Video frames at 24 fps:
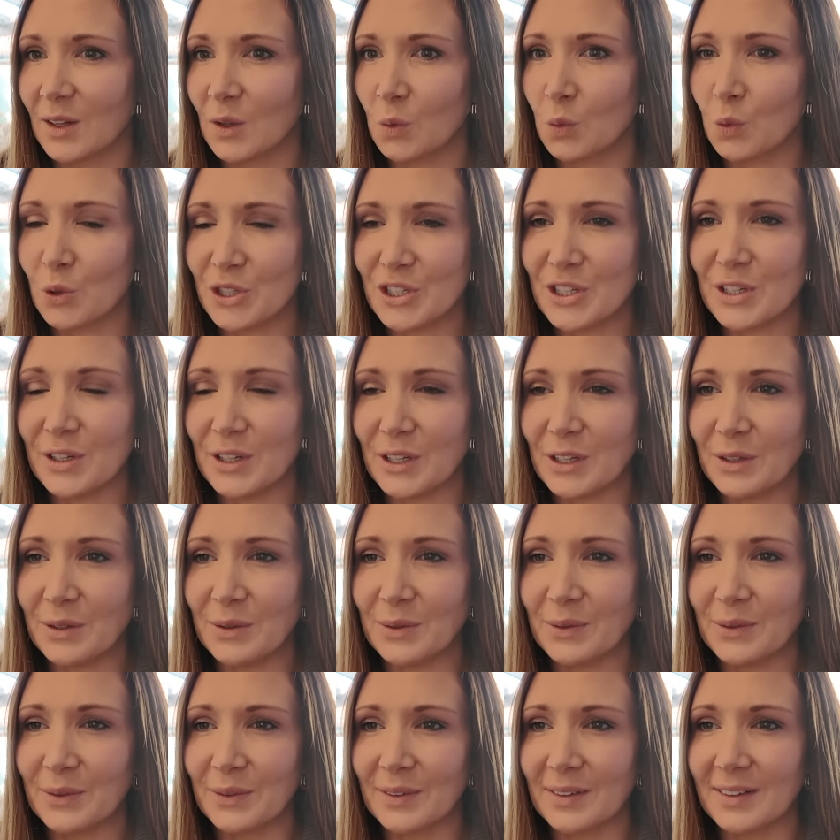would
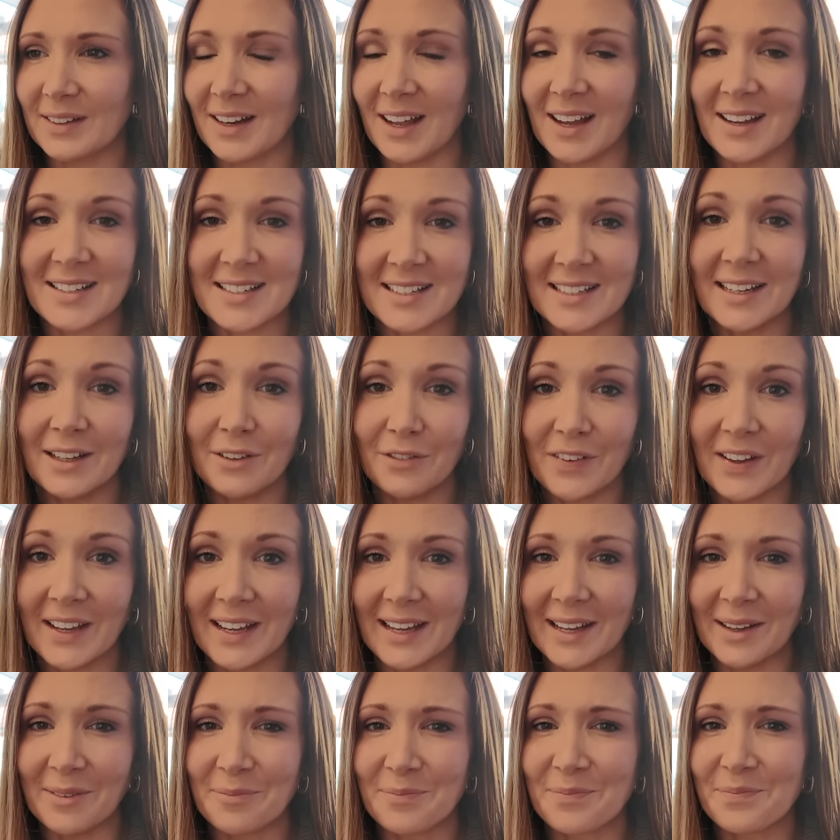you like to live
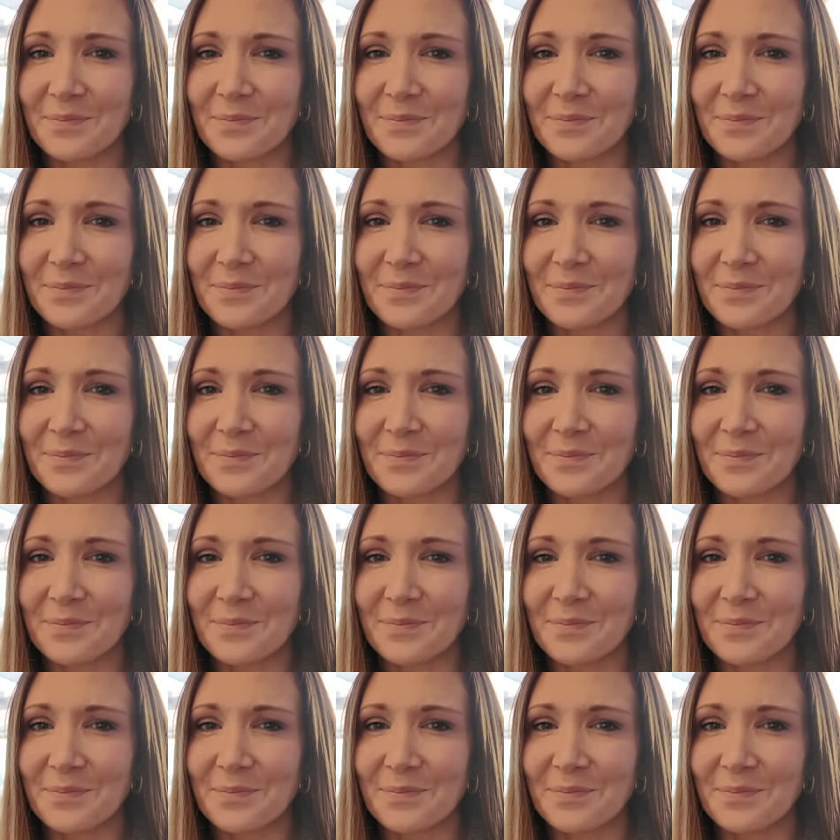here?